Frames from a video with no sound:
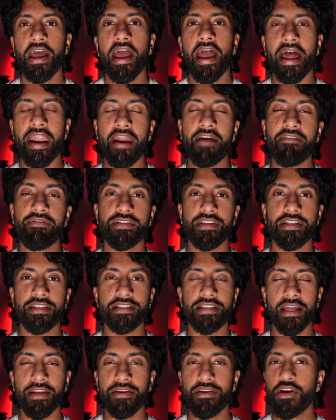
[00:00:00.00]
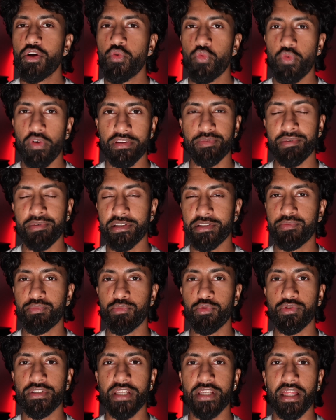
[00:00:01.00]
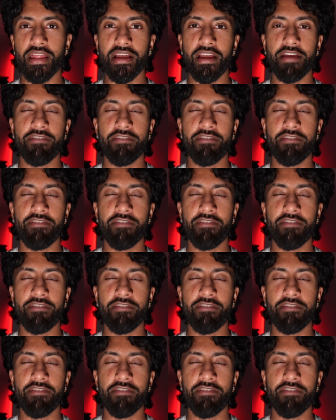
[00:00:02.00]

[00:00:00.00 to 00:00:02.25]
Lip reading: and ever since then it's been smooth sailing.